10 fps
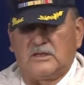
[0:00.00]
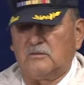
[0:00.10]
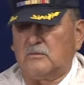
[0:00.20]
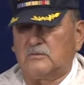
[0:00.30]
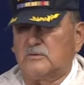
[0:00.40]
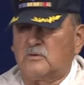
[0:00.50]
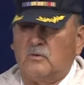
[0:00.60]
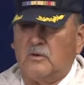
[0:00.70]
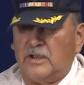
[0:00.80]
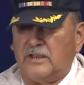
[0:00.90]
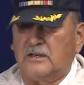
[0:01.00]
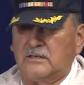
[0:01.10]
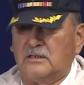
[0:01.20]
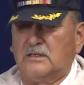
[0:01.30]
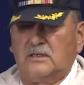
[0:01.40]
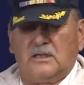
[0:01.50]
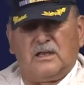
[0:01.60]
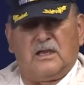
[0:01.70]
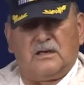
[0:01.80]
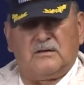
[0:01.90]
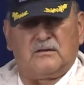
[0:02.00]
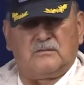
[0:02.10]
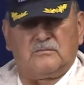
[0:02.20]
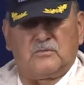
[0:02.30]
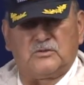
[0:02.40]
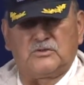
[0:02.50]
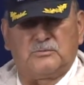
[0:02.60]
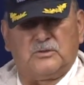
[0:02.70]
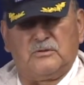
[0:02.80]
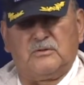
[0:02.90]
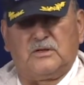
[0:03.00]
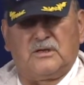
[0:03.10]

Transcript: The other one was real quiet and, and uh, more subdued.